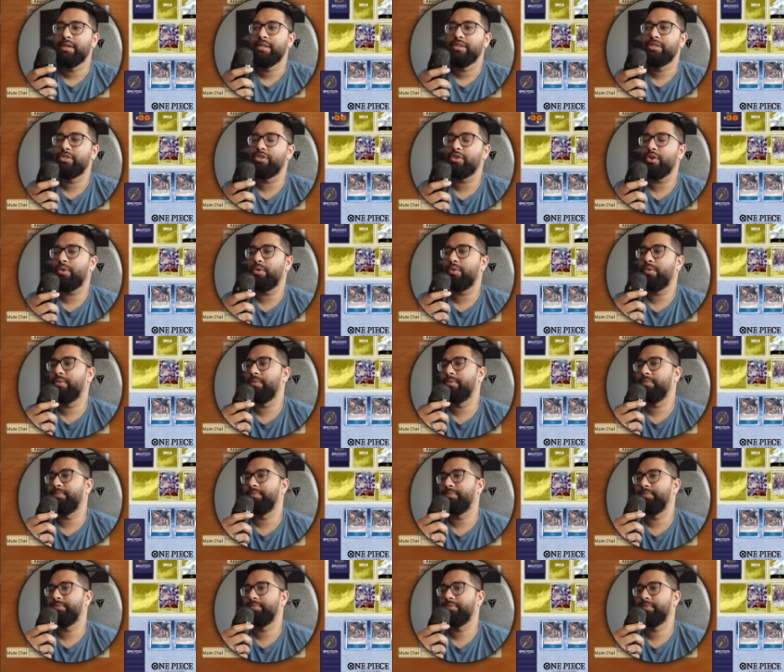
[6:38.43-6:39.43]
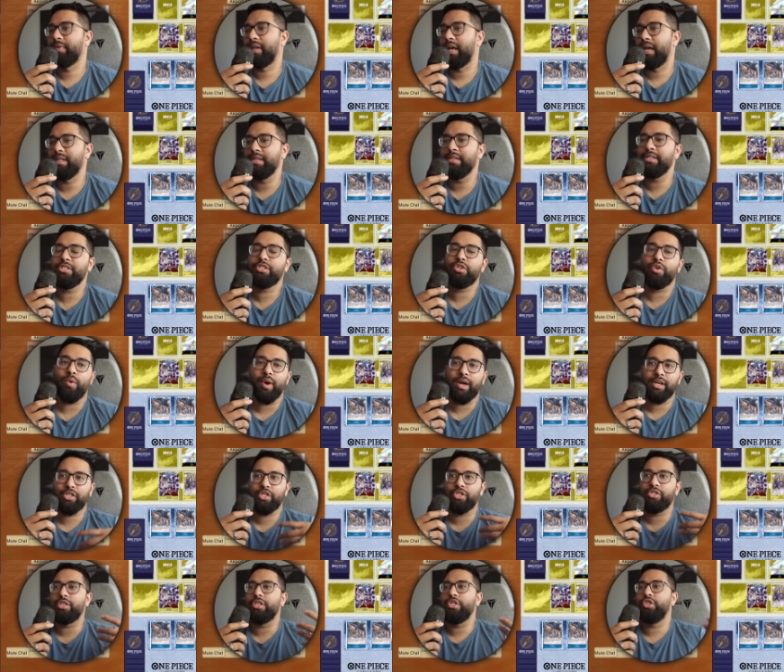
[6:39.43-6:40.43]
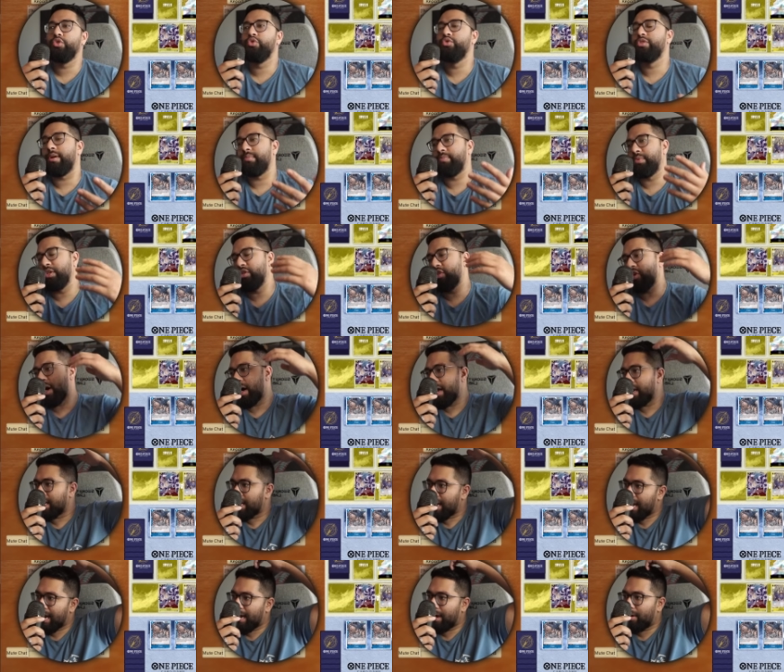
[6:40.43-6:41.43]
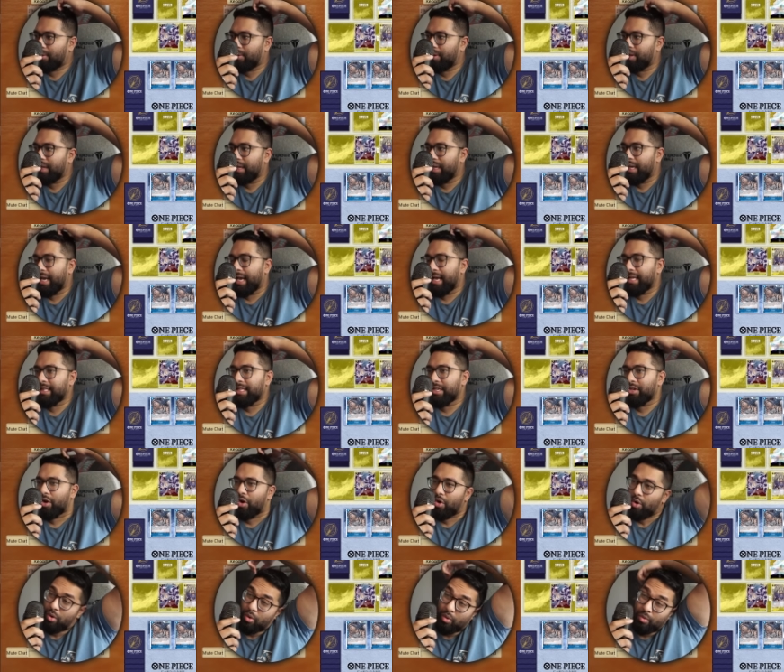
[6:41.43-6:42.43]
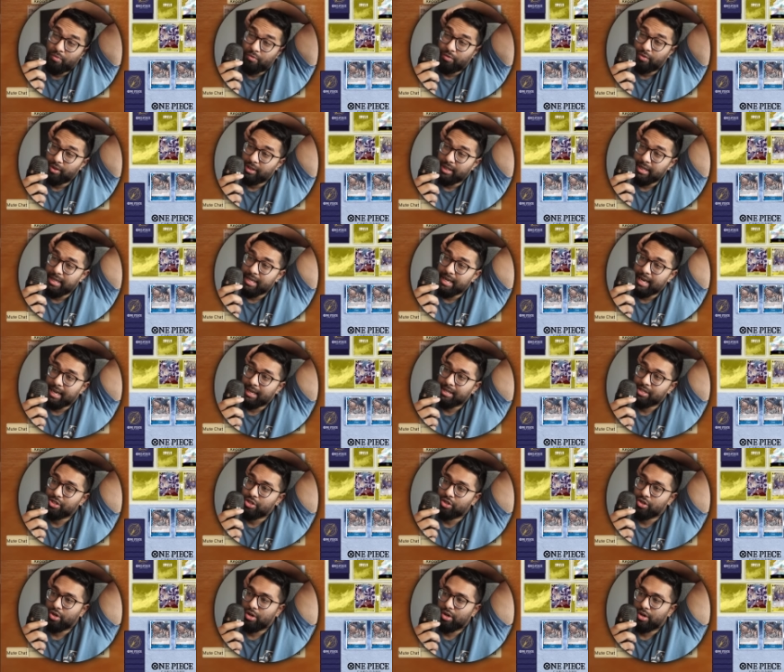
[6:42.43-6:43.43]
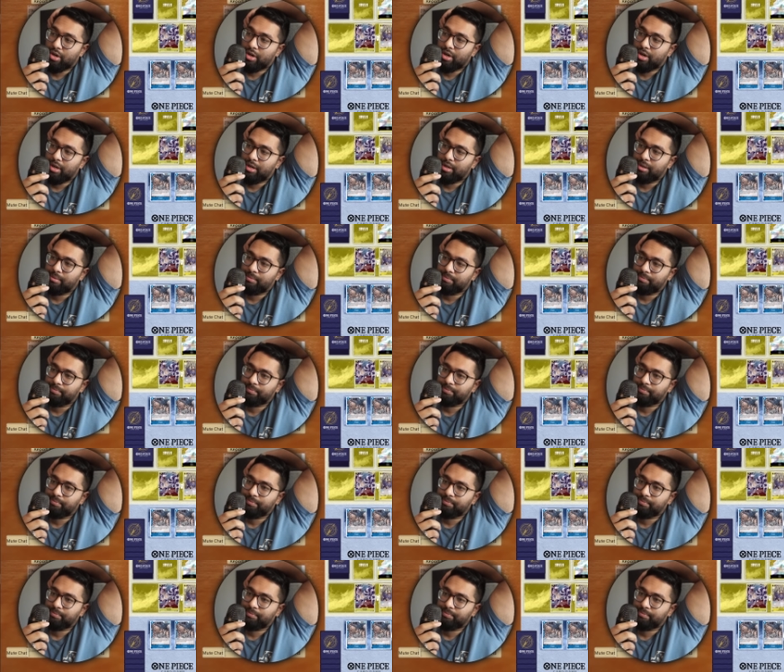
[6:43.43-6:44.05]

So... I think it's correct just to use up the Dawn now, and then hopefully next turn...